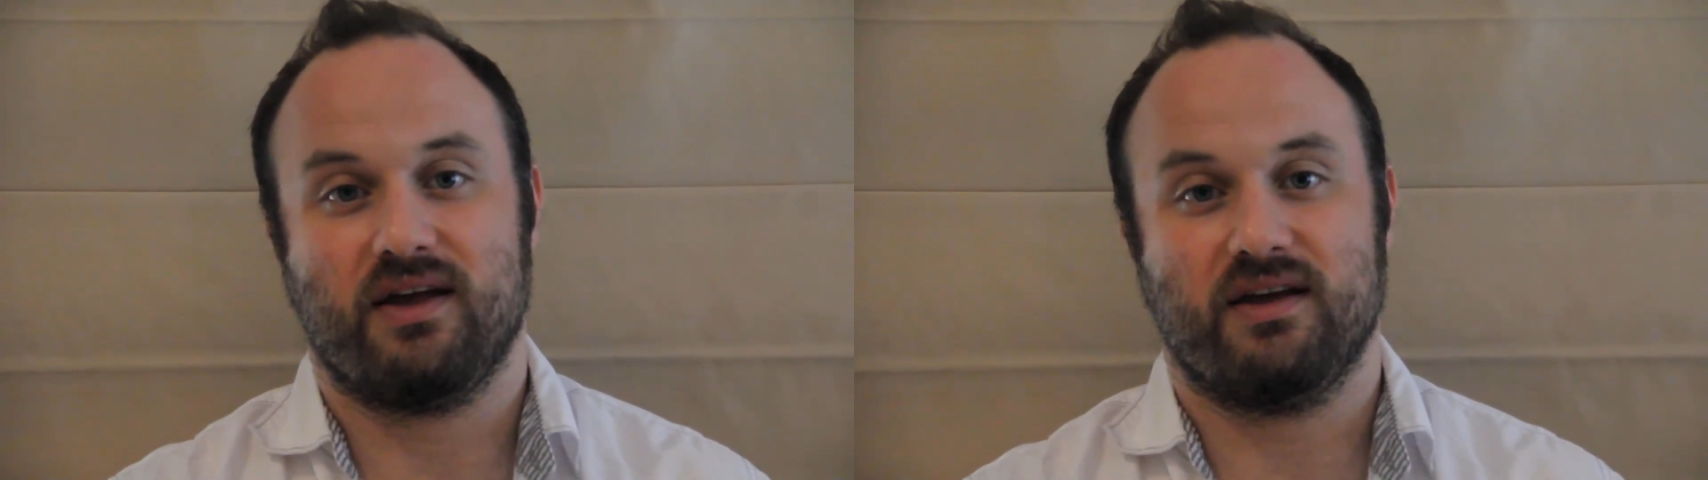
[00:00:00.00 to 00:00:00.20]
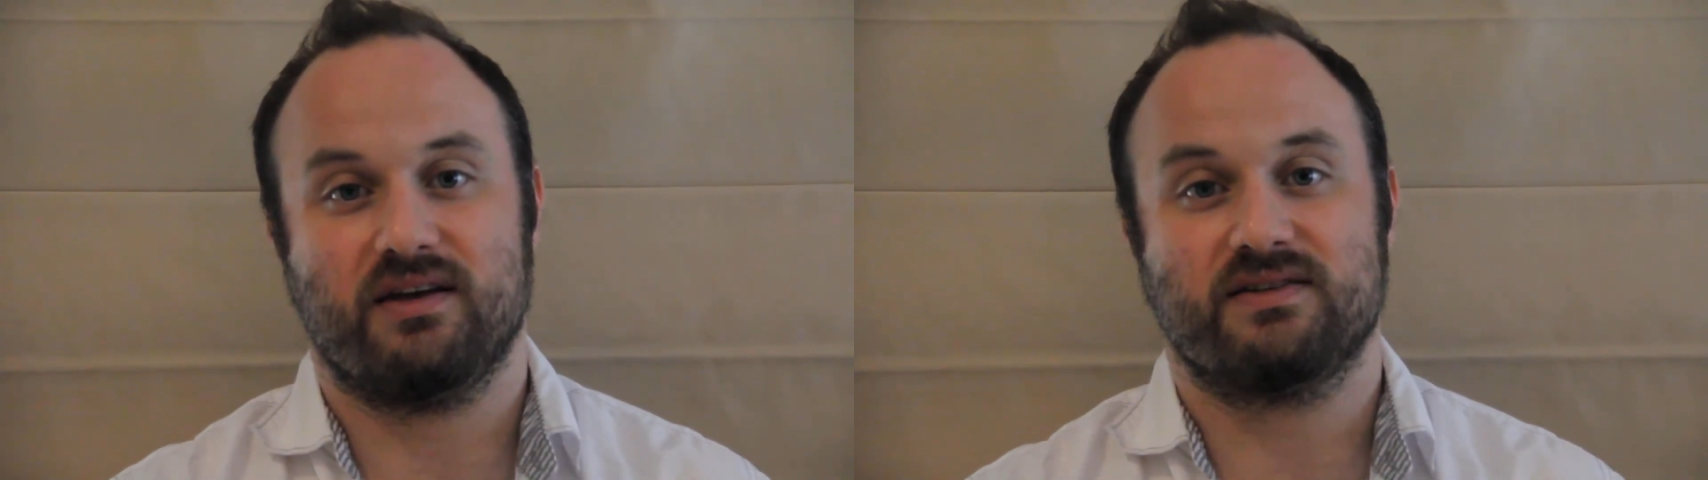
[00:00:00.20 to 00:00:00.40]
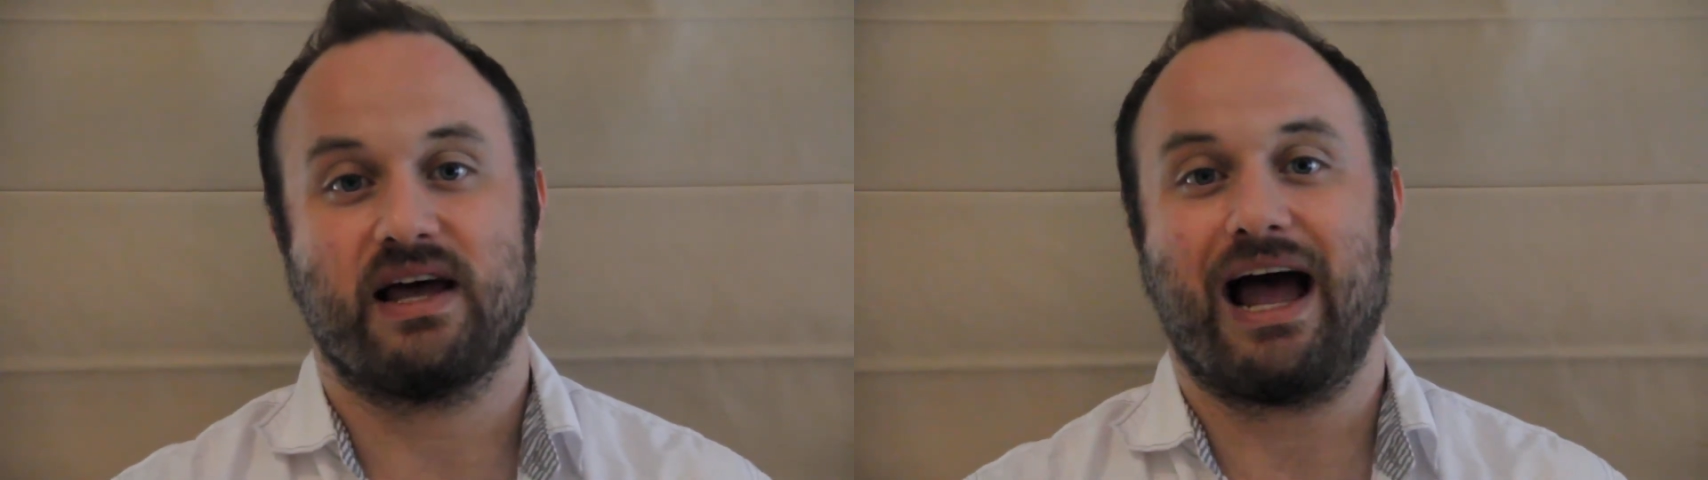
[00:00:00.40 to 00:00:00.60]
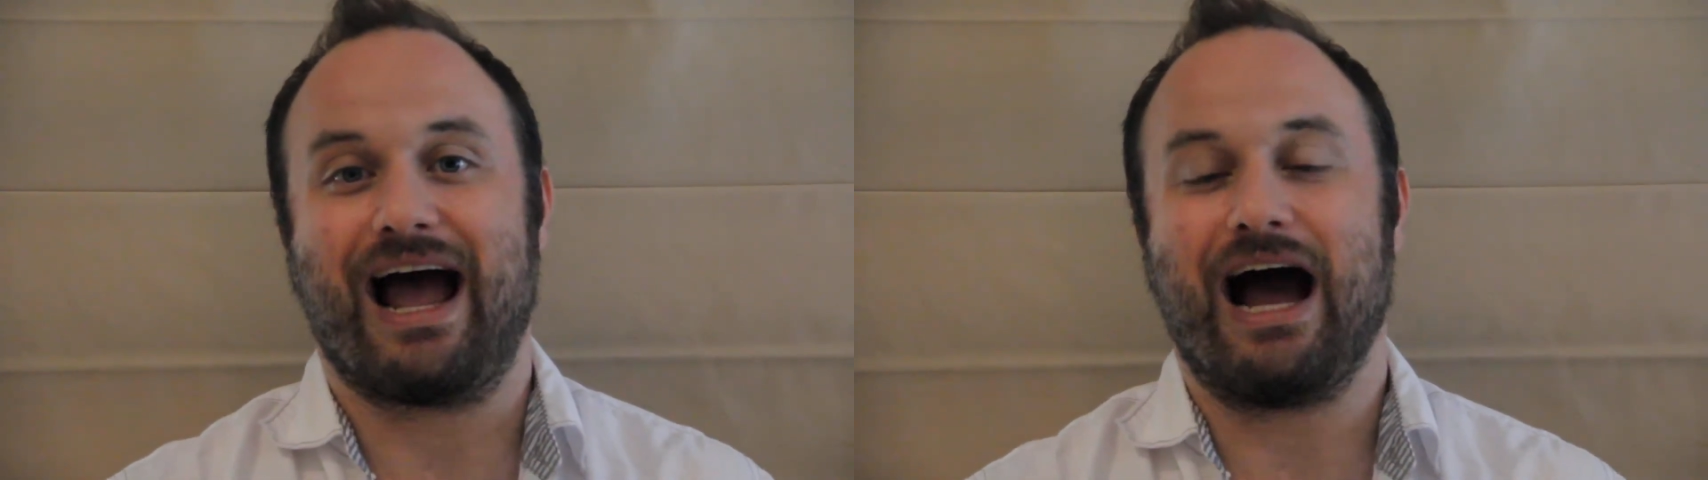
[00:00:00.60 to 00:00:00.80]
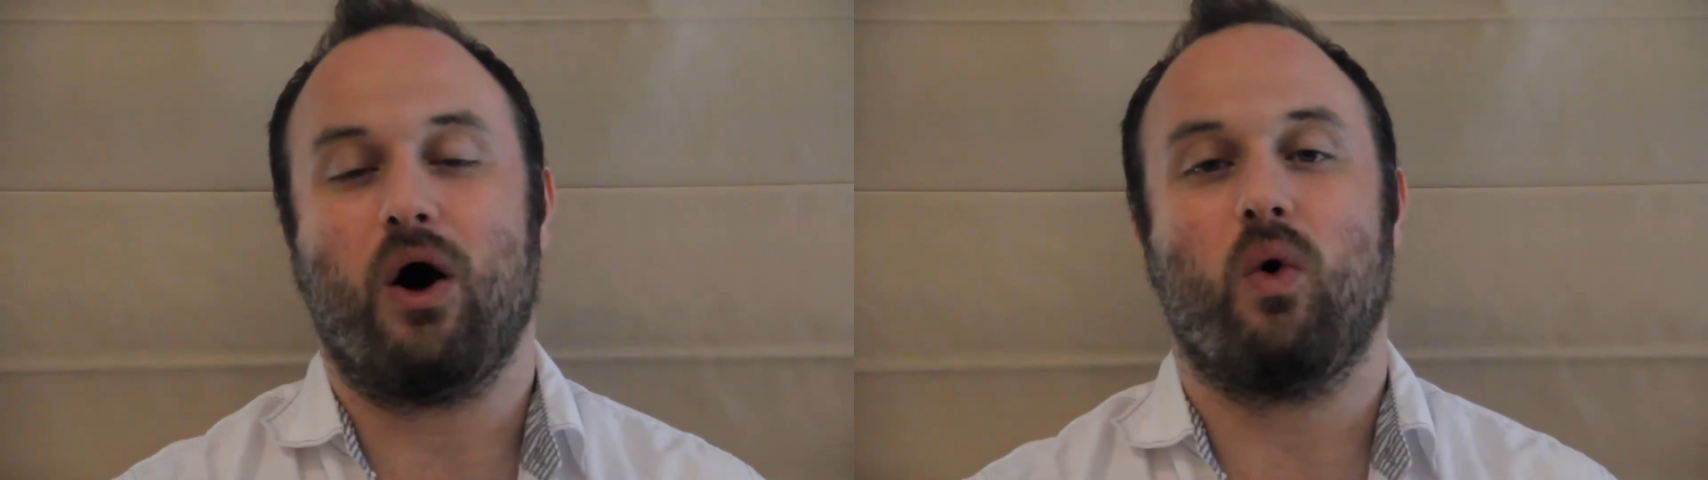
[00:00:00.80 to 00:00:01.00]
is
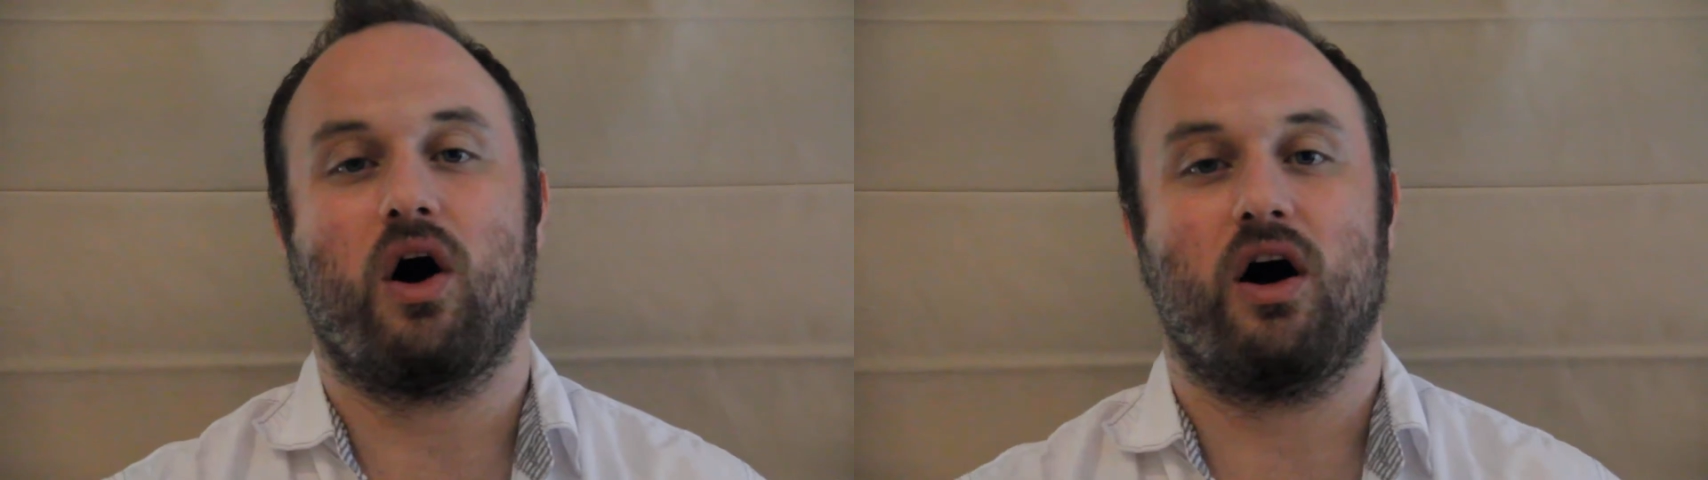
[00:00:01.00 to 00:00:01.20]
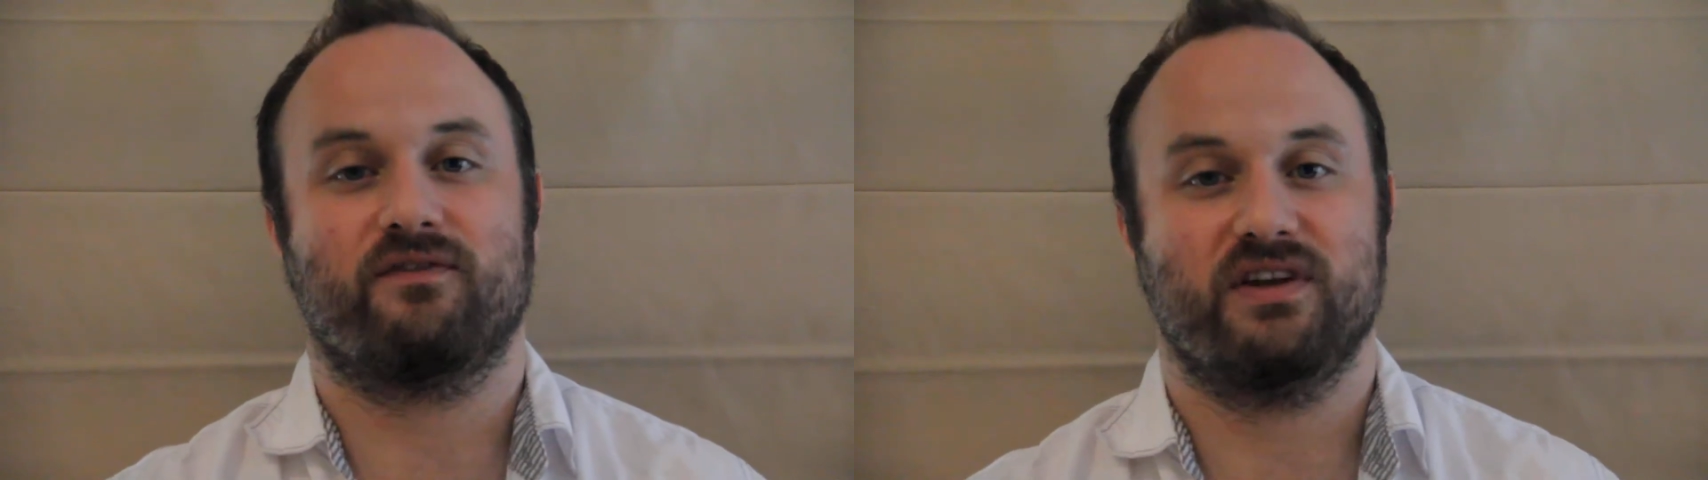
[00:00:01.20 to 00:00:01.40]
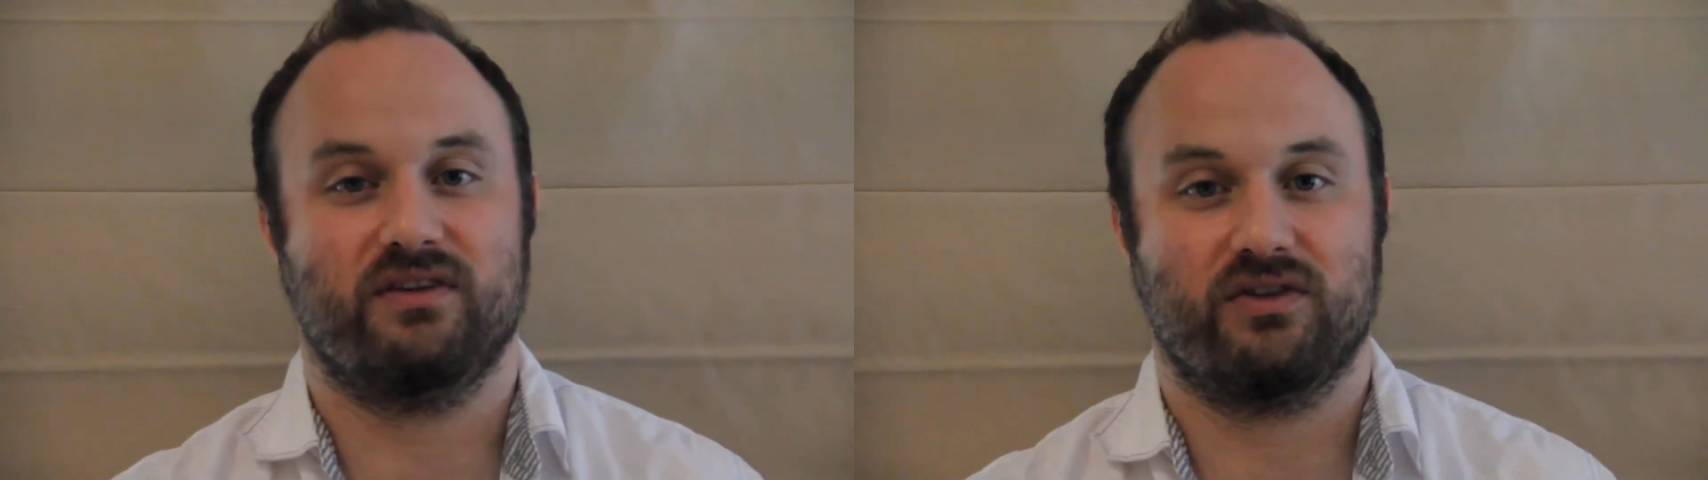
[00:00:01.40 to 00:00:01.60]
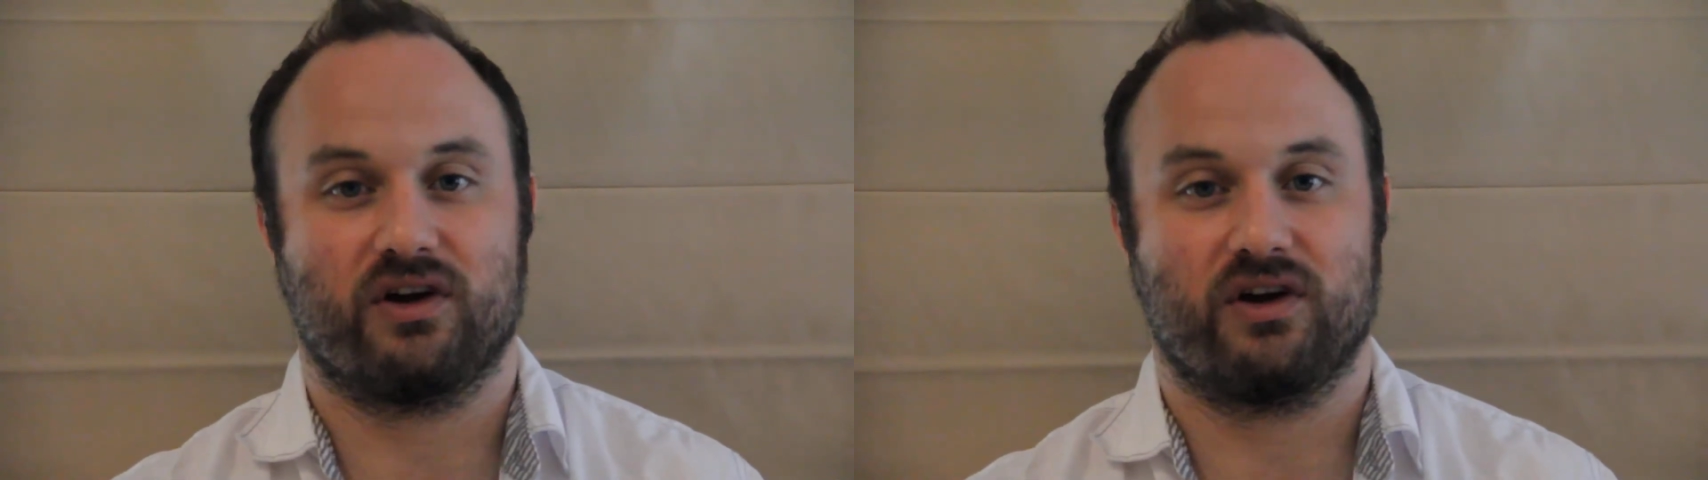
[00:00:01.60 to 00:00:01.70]
how often